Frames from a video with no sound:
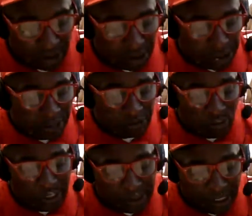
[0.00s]
the Chiefs
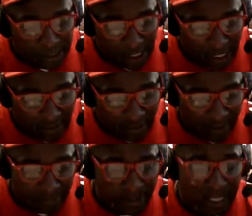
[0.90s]
26
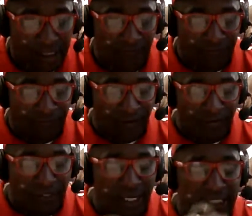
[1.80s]
minutes and 15